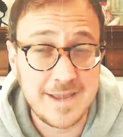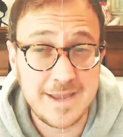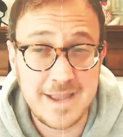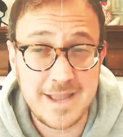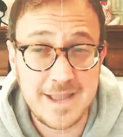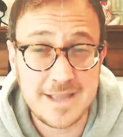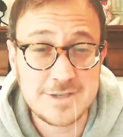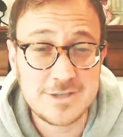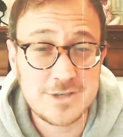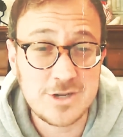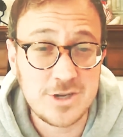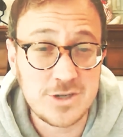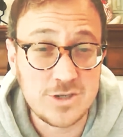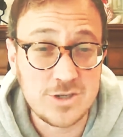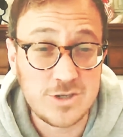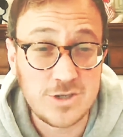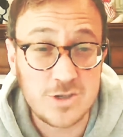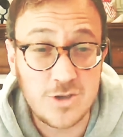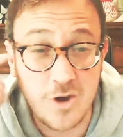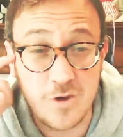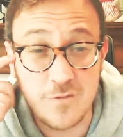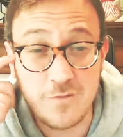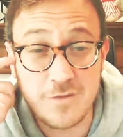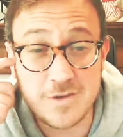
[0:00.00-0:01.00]
against
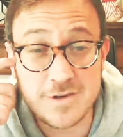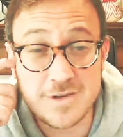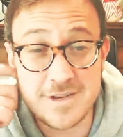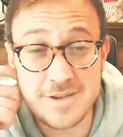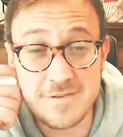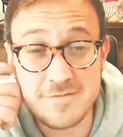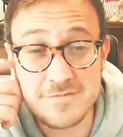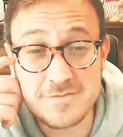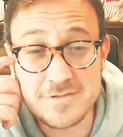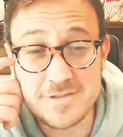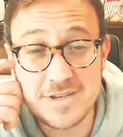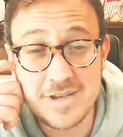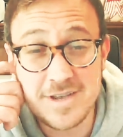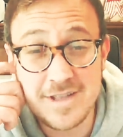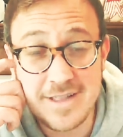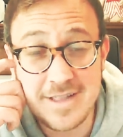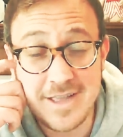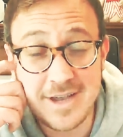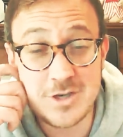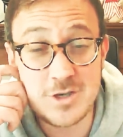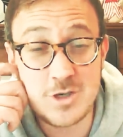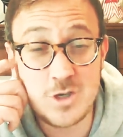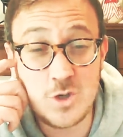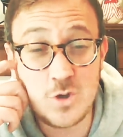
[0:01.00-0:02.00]
conservatives?
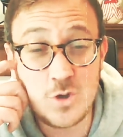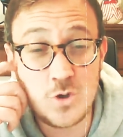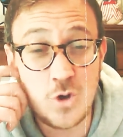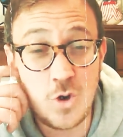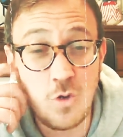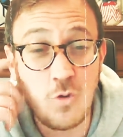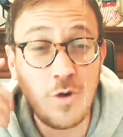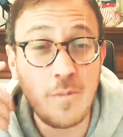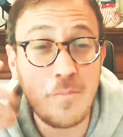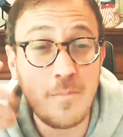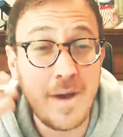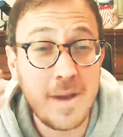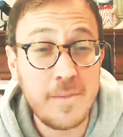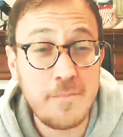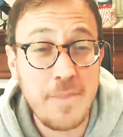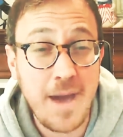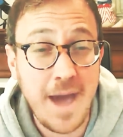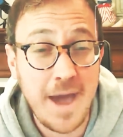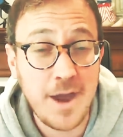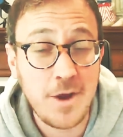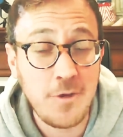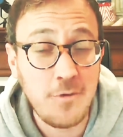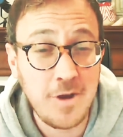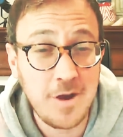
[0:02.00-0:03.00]
Like, do you know what my
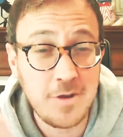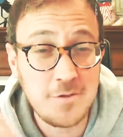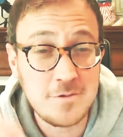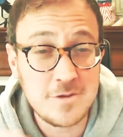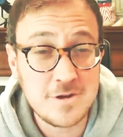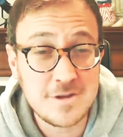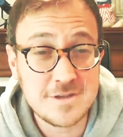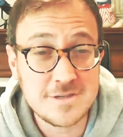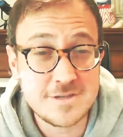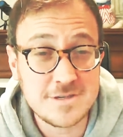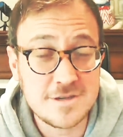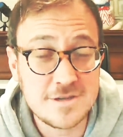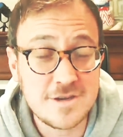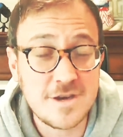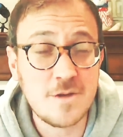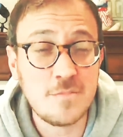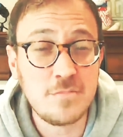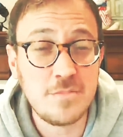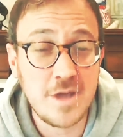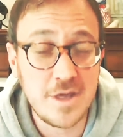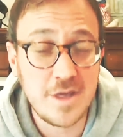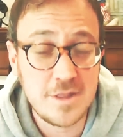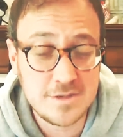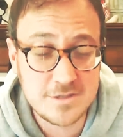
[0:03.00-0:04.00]
background is? Here,
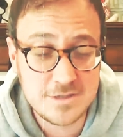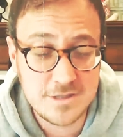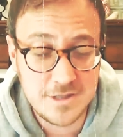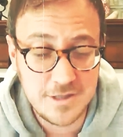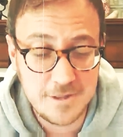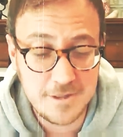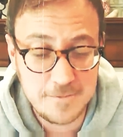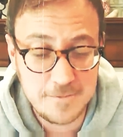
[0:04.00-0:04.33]
play this clip.